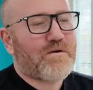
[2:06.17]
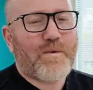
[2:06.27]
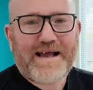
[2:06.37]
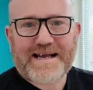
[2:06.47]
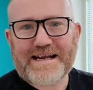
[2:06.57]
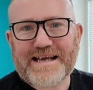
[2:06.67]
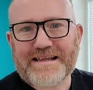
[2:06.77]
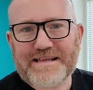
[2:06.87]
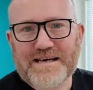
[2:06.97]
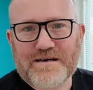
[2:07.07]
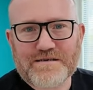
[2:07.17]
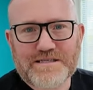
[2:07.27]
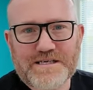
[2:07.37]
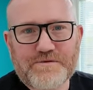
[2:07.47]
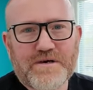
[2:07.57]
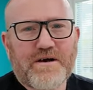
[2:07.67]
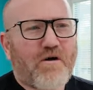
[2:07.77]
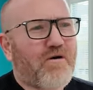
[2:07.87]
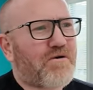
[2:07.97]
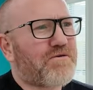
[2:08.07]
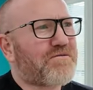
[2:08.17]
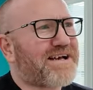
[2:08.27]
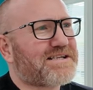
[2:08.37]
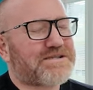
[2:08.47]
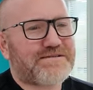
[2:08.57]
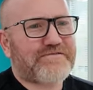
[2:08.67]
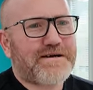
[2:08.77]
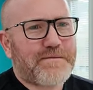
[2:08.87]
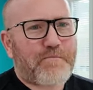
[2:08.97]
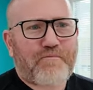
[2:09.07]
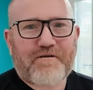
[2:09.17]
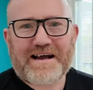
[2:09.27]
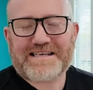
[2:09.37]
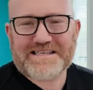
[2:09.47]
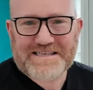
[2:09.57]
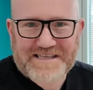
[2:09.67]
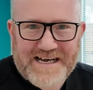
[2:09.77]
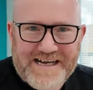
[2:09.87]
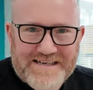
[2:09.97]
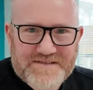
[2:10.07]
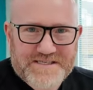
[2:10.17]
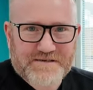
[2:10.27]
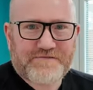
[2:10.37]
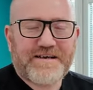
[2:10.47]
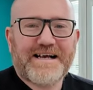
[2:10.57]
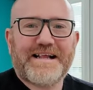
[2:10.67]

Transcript: Where can I get the car to? All that sort of practical kind of stuff.